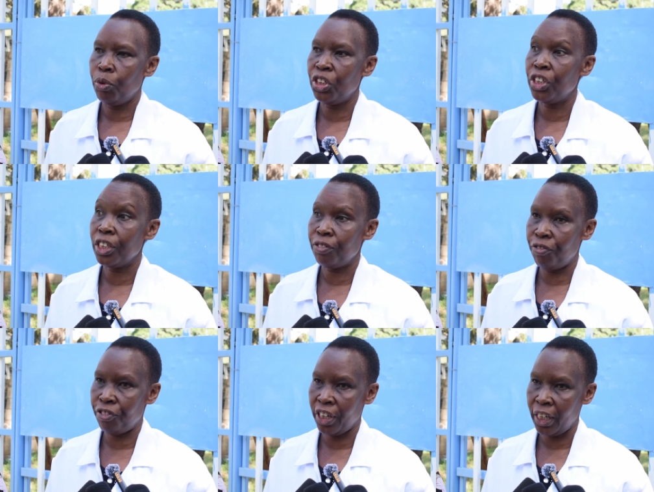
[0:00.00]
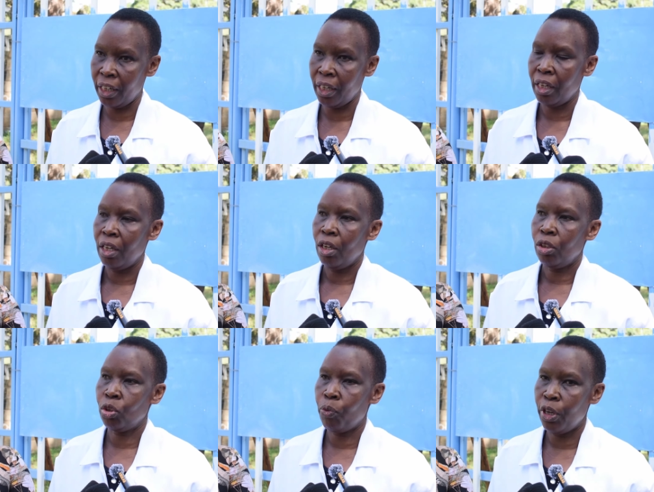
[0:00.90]
which is free.
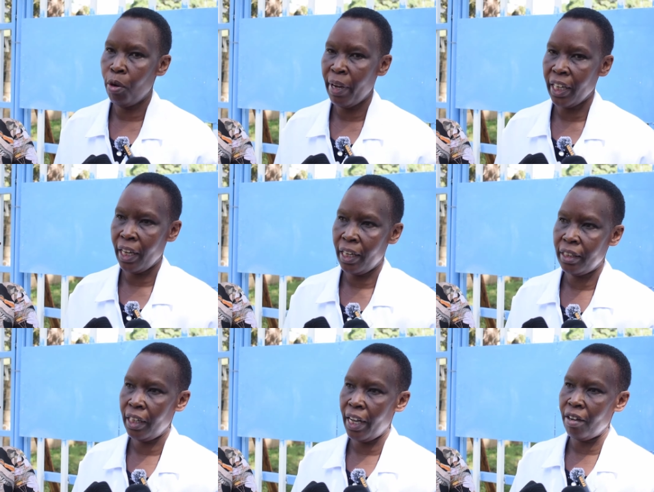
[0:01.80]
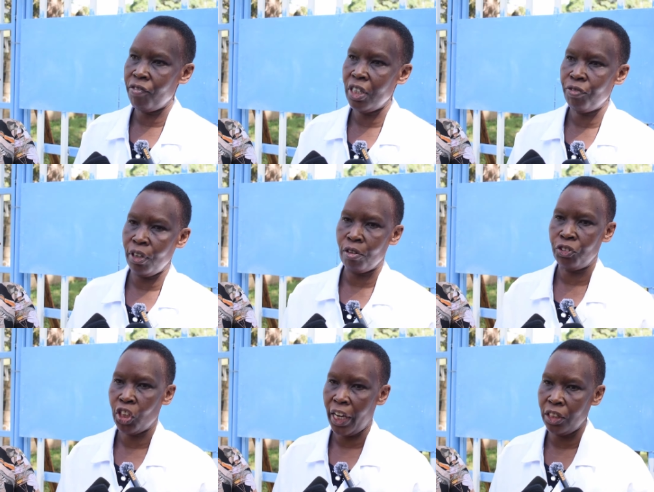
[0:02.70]
So we normally get ARVs free of
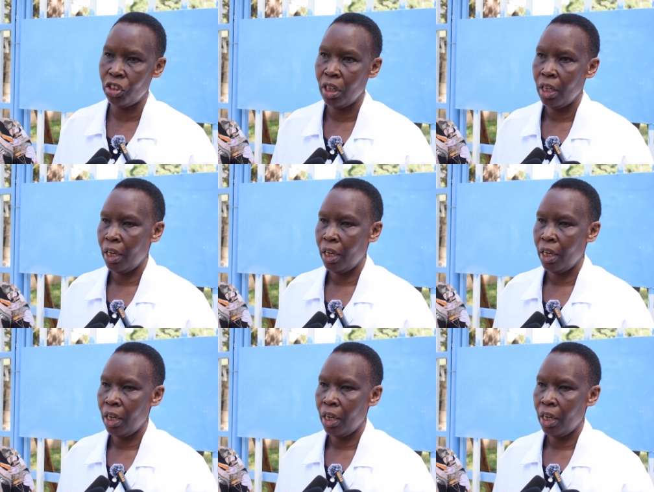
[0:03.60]
charge.